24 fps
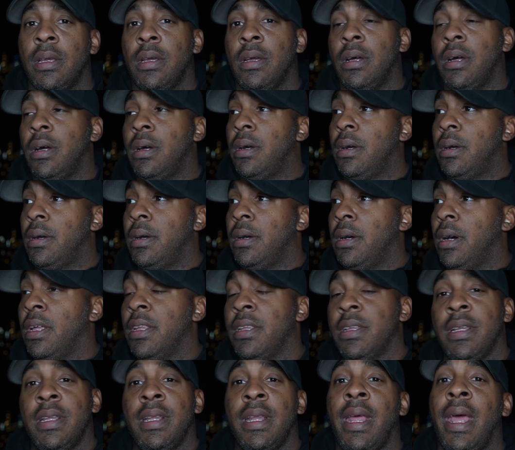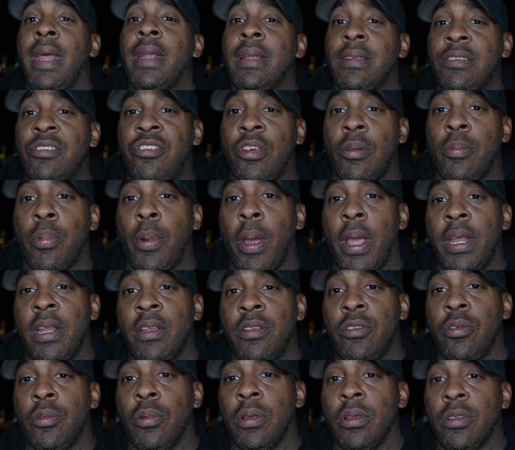Other than that, let's jump right
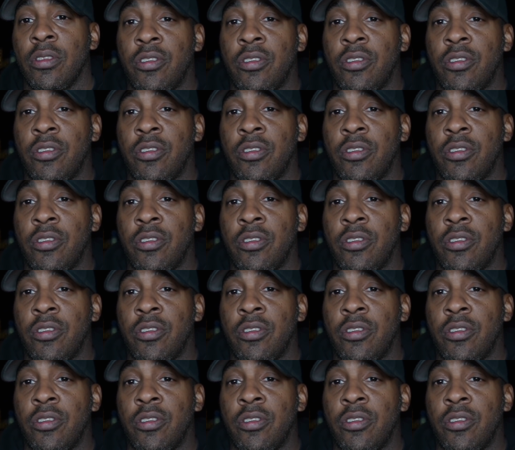into it.